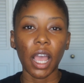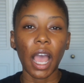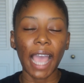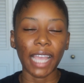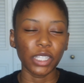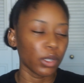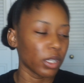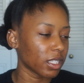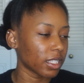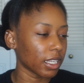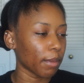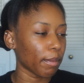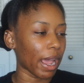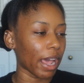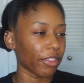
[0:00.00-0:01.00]
I do this in
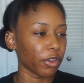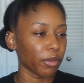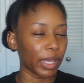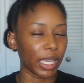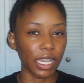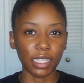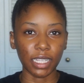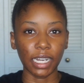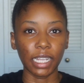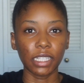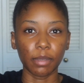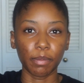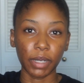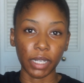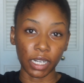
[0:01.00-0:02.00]
the bathroom because I need
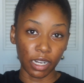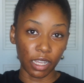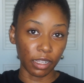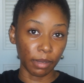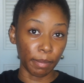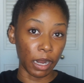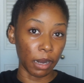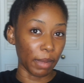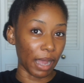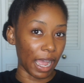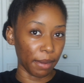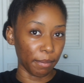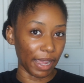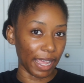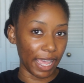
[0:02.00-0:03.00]
to put another mirror
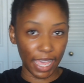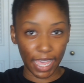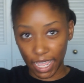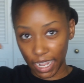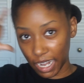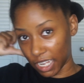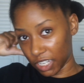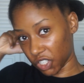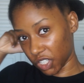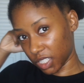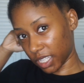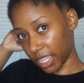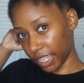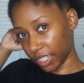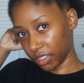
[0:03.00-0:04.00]
behind my head and
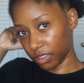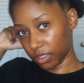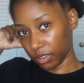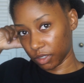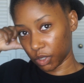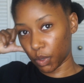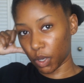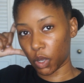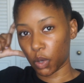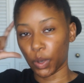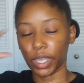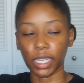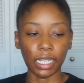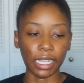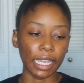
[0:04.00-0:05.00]
just like do a
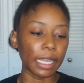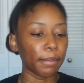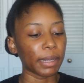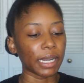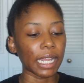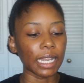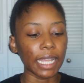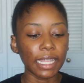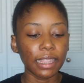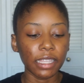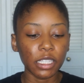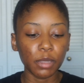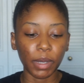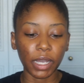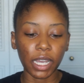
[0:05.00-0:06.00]
quick clean. But I like
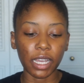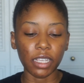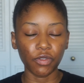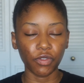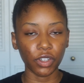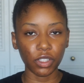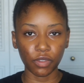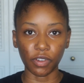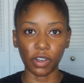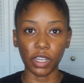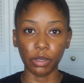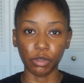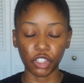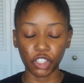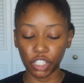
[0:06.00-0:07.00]
this because first of all,
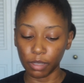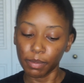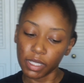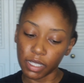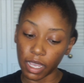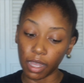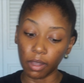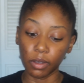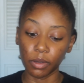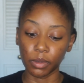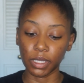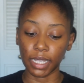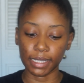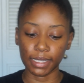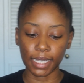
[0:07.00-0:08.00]
it was cheap as hell. It
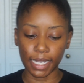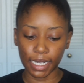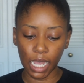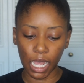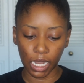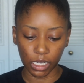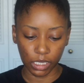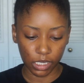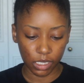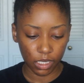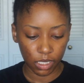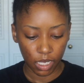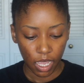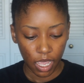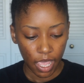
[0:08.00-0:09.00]
was like $10.